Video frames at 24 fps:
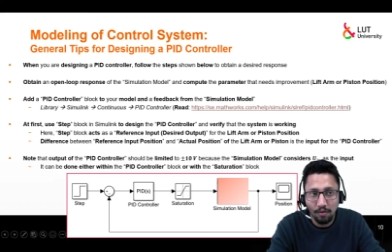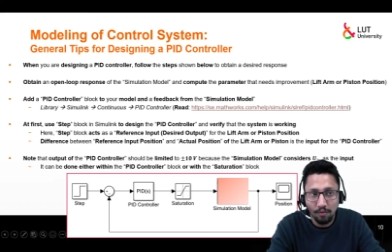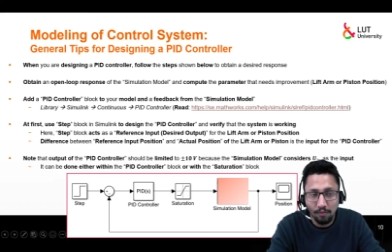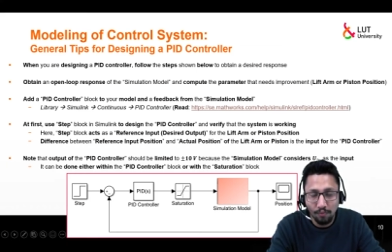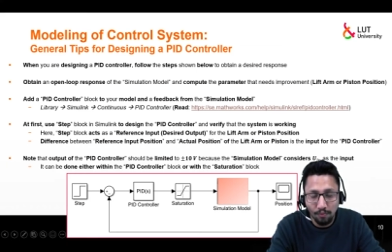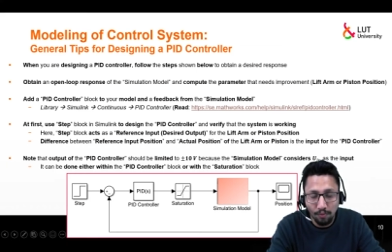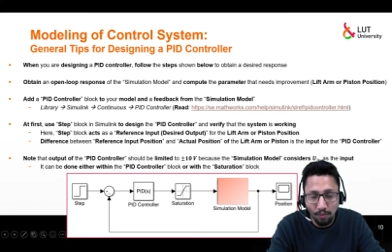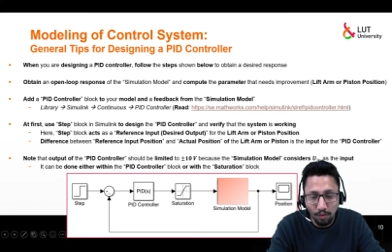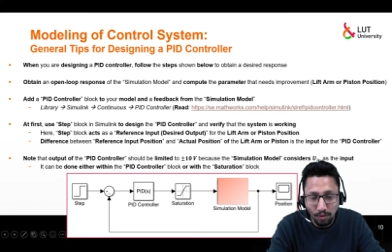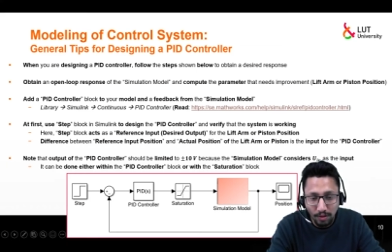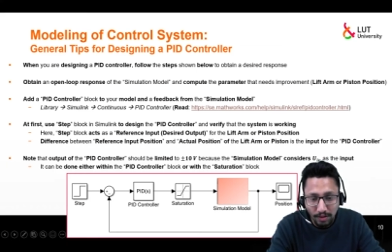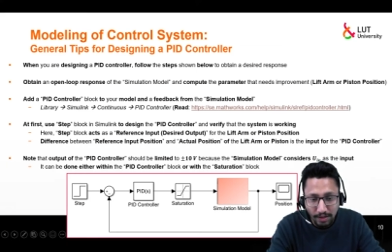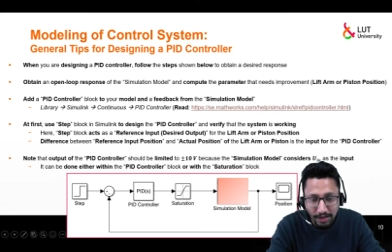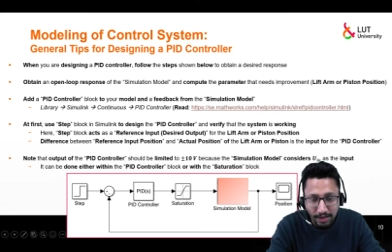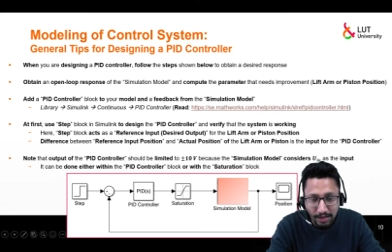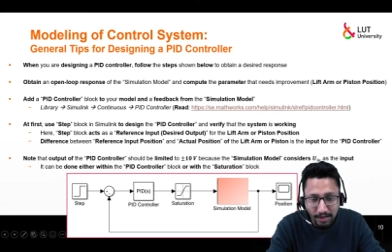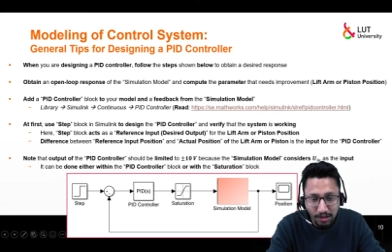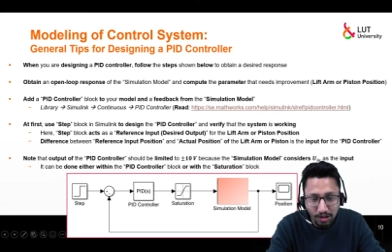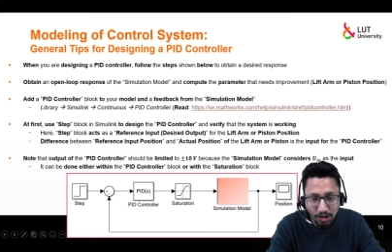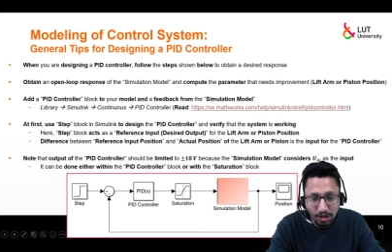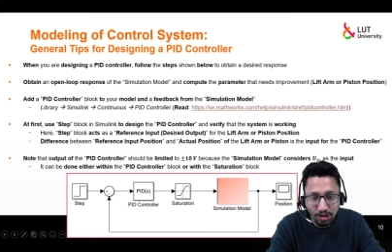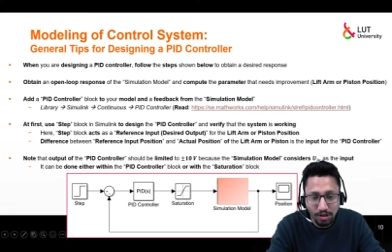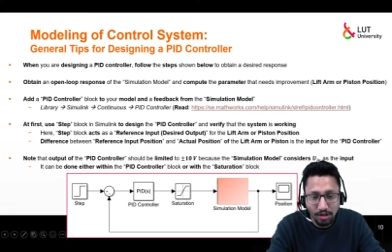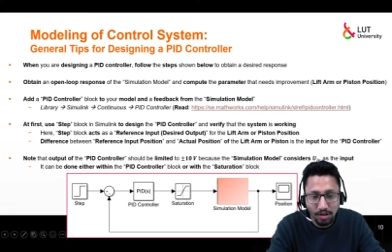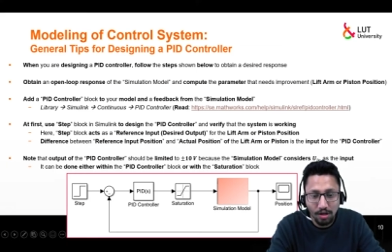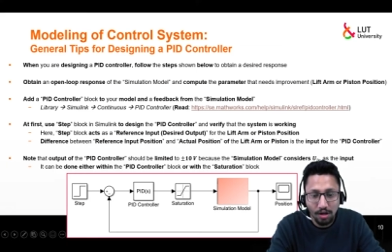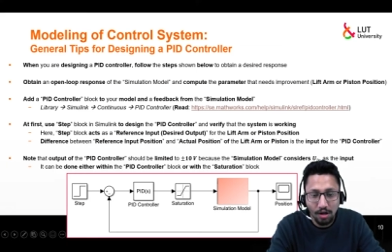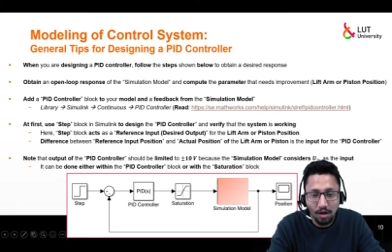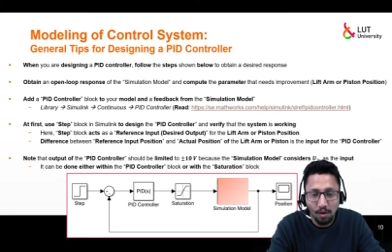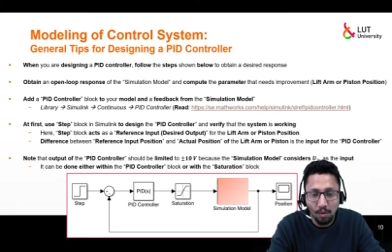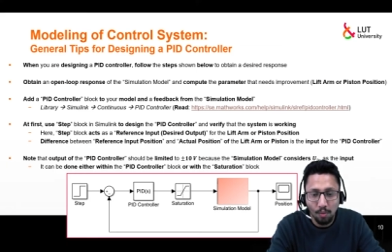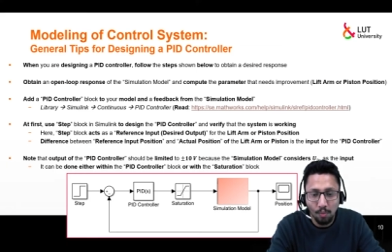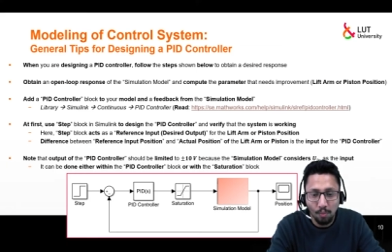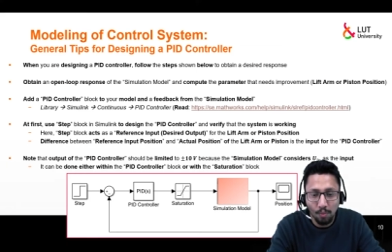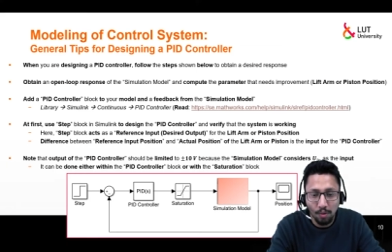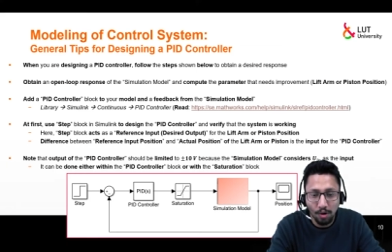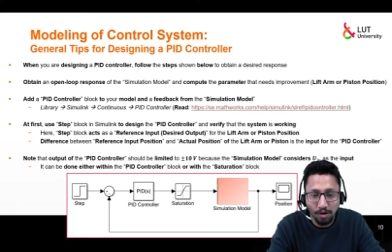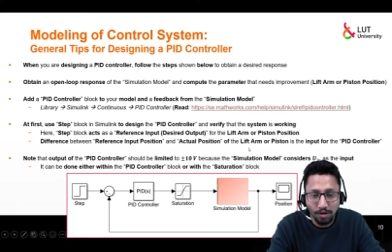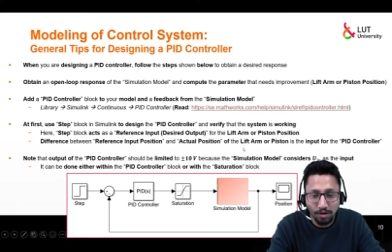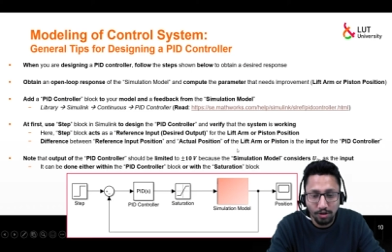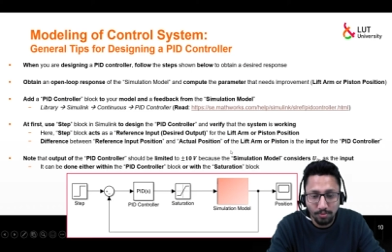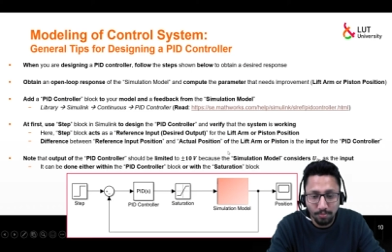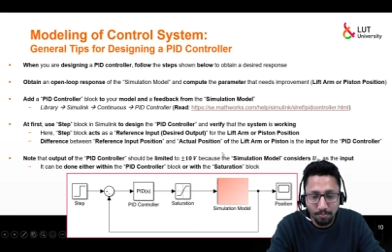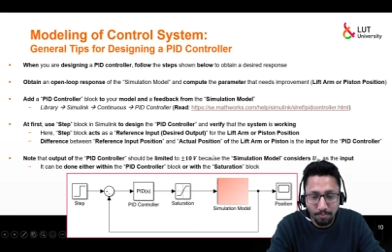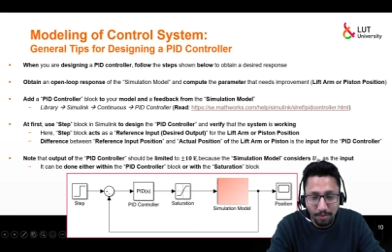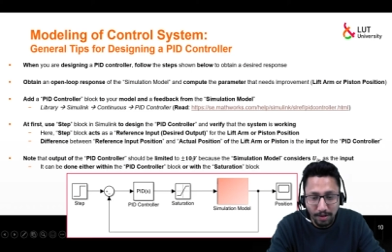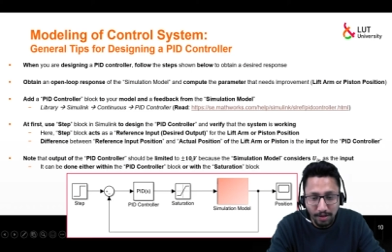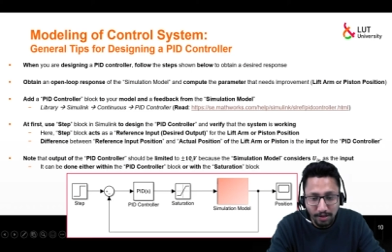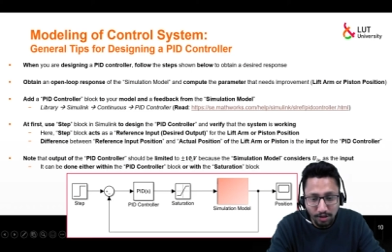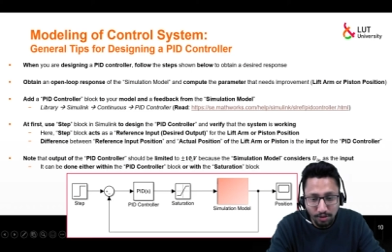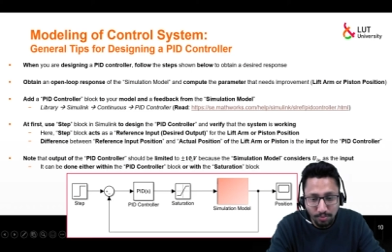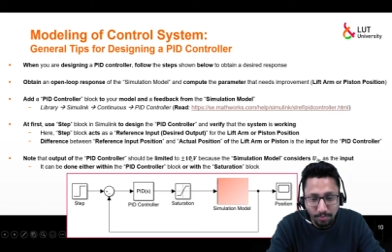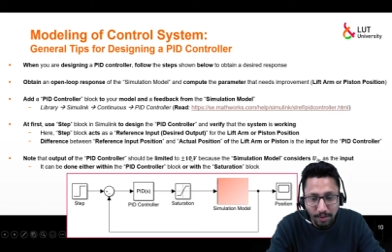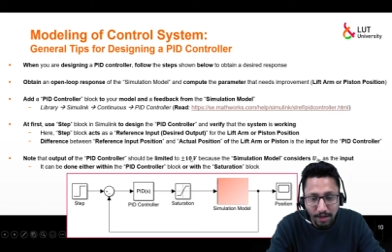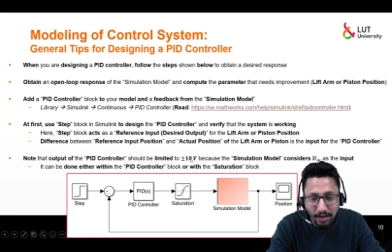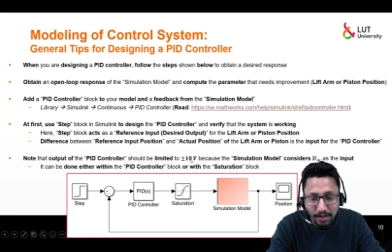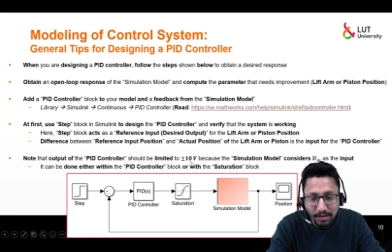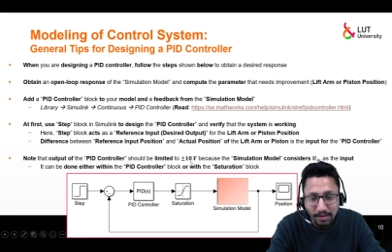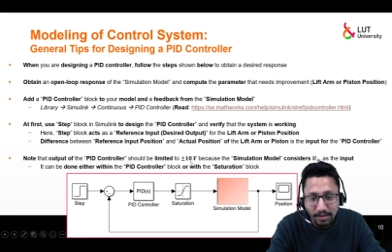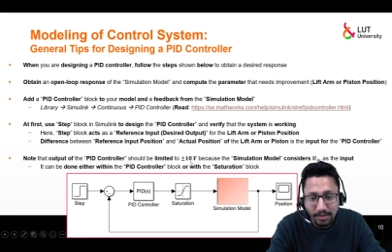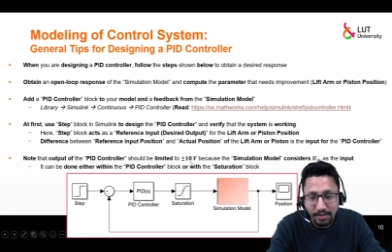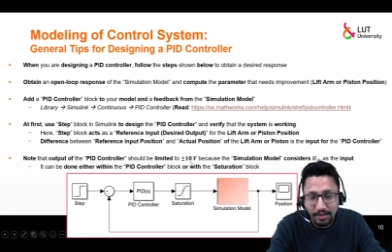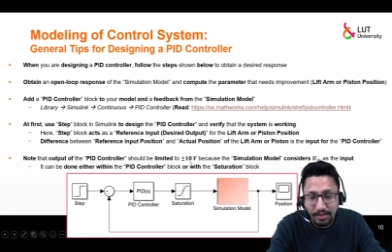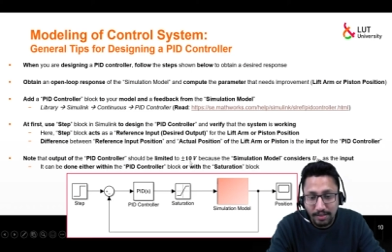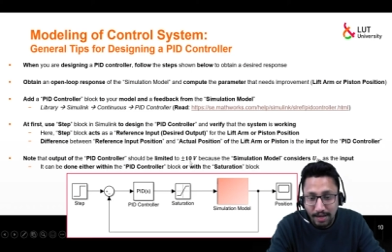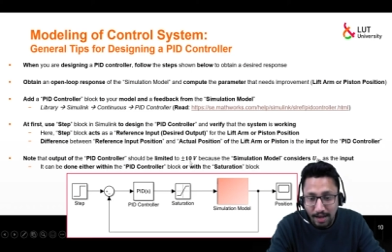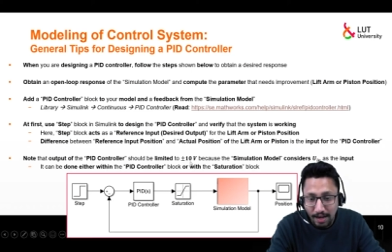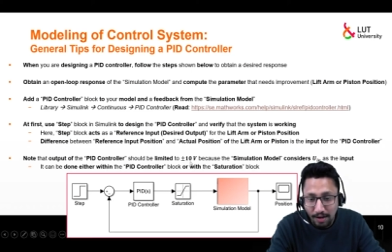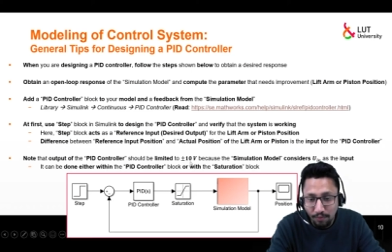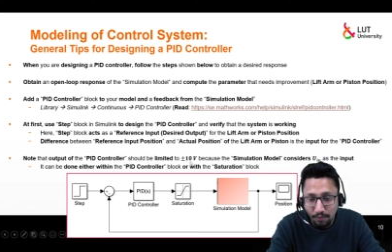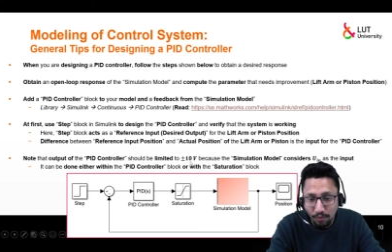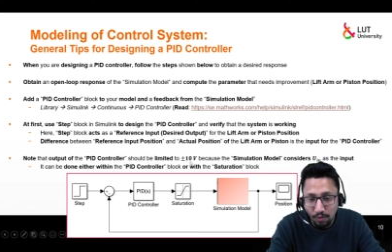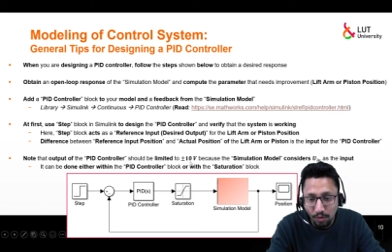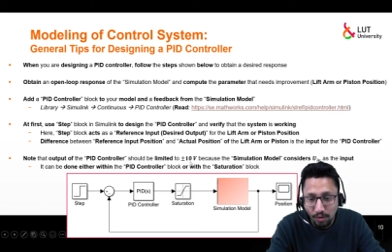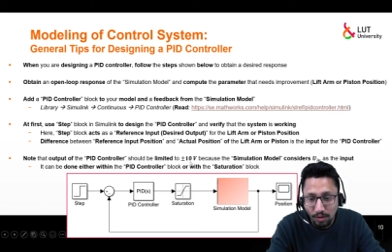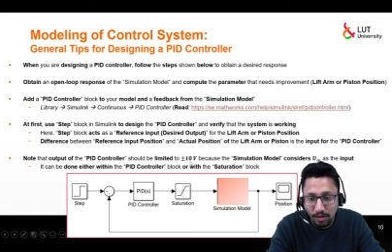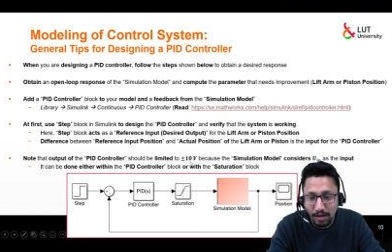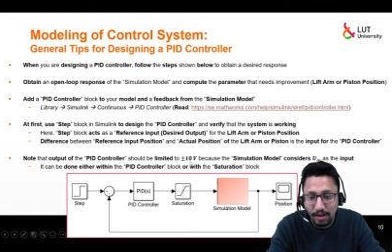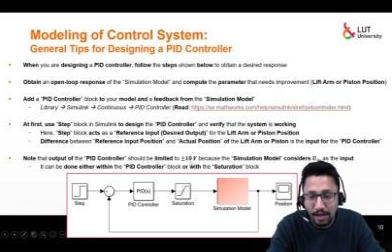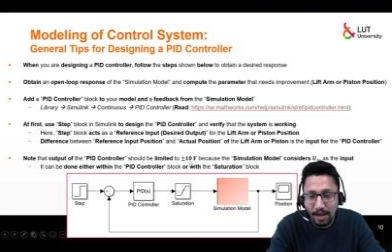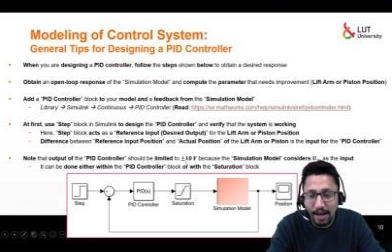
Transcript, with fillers: voltage was plus minus ten volt,